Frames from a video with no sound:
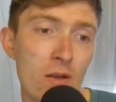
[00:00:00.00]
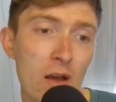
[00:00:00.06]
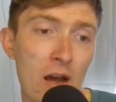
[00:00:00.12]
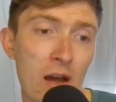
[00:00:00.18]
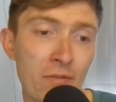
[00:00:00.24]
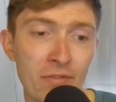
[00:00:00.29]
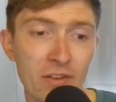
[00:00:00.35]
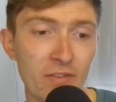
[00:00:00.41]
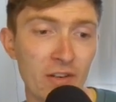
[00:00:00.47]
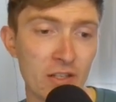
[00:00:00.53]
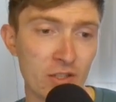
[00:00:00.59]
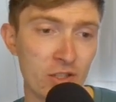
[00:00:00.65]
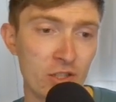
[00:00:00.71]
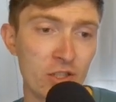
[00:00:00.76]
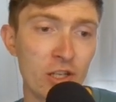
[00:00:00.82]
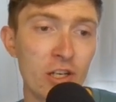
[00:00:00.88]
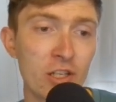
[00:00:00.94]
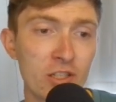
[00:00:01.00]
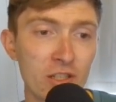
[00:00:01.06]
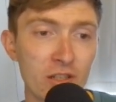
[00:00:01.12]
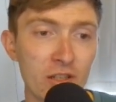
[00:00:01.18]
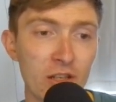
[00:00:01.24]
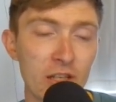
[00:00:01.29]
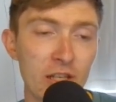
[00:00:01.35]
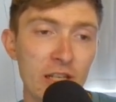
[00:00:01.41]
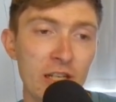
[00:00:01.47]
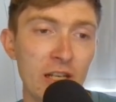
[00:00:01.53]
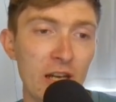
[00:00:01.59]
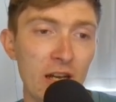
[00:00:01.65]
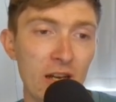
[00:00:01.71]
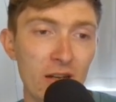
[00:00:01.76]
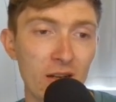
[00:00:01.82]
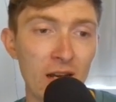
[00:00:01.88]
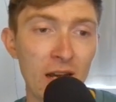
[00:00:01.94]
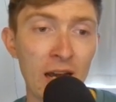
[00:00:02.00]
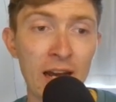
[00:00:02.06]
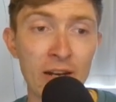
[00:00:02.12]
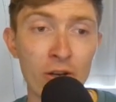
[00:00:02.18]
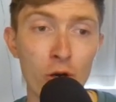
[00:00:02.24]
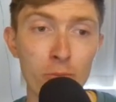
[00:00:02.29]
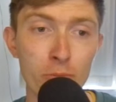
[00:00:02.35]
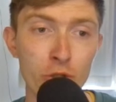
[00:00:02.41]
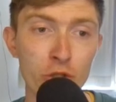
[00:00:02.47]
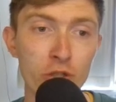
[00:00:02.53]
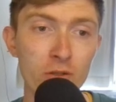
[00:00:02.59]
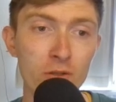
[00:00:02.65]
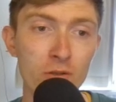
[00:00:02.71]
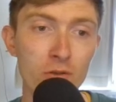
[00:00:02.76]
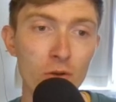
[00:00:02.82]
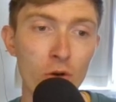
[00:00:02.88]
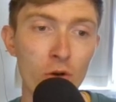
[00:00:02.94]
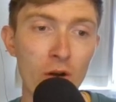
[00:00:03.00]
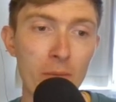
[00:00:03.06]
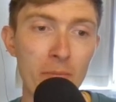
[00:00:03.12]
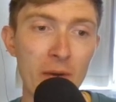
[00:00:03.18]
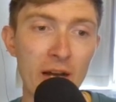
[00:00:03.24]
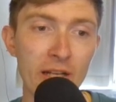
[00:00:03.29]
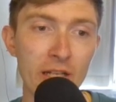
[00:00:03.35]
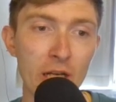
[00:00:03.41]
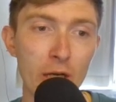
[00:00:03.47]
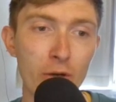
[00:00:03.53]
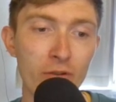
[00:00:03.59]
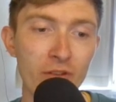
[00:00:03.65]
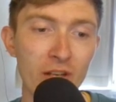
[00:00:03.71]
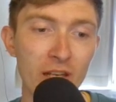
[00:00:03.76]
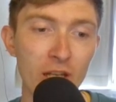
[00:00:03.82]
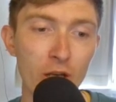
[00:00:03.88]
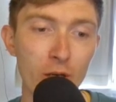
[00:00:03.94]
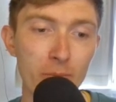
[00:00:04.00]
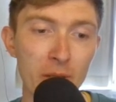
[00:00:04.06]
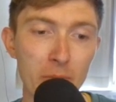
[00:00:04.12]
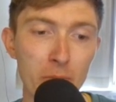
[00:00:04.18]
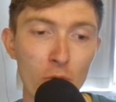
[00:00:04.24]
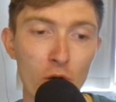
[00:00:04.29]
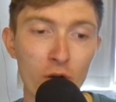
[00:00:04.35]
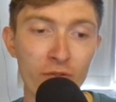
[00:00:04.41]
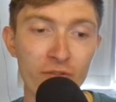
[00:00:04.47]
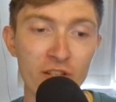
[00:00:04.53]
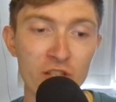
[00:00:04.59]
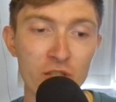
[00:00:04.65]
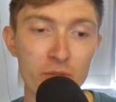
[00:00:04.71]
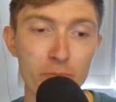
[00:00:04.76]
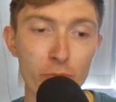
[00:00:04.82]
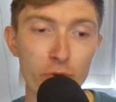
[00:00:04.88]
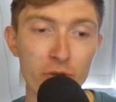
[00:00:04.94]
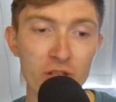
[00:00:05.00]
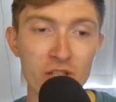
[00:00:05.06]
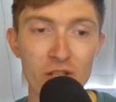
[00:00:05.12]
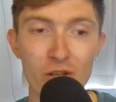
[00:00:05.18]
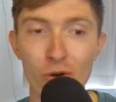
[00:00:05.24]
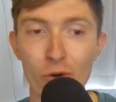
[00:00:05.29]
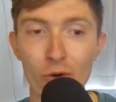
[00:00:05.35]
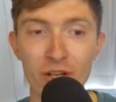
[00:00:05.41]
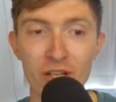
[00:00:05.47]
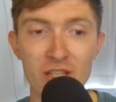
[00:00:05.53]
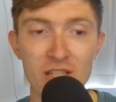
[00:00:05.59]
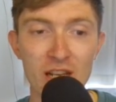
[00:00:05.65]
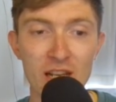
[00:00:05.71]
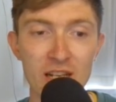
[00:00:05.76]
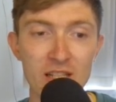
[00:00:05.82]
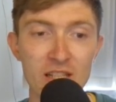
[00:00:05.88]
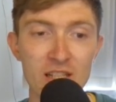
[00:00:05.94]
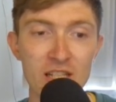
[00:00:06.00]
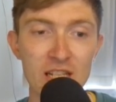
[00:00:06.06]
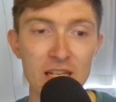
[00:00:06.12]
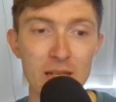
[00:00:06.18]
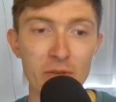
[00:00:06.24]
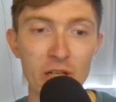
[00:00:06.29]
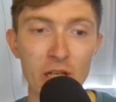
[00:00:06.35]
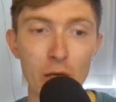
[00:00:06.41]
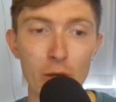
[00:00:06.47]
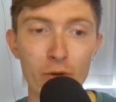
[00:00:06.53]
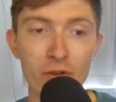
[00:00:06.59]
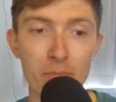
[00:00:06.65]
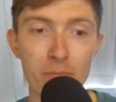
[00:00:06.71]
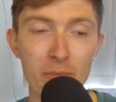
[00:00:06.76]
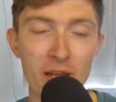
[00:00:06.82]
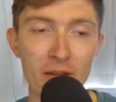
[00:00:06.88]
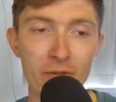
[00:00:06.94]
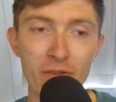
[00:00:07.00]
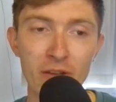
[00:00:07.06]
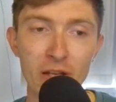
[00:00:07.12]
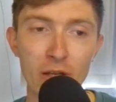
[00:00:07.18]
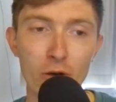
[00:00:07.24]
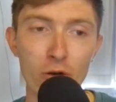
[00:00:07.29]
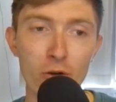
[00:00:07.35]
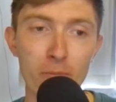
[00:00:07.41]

I think that's certainly an option, or I might go with a little bit more of a sprinter orientated team and go with a Piffy or a